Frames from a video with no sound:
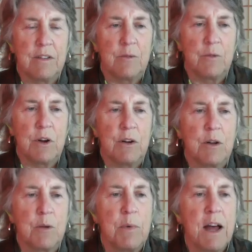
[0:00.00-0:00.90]
where
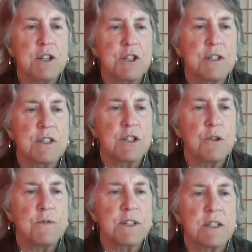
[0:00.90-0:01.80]
compassion
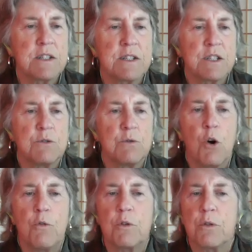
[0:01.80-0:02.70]
surfaces to
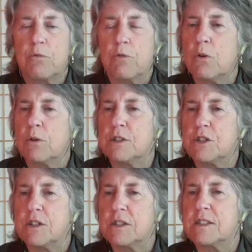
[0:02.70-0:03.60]
overthrow
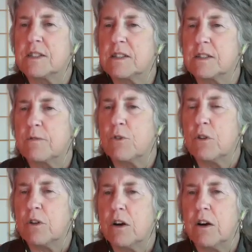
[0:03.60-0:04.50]
injustices of all
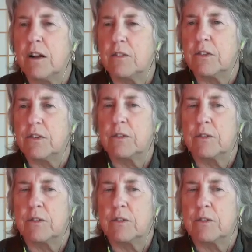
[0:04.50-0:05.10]
kinds,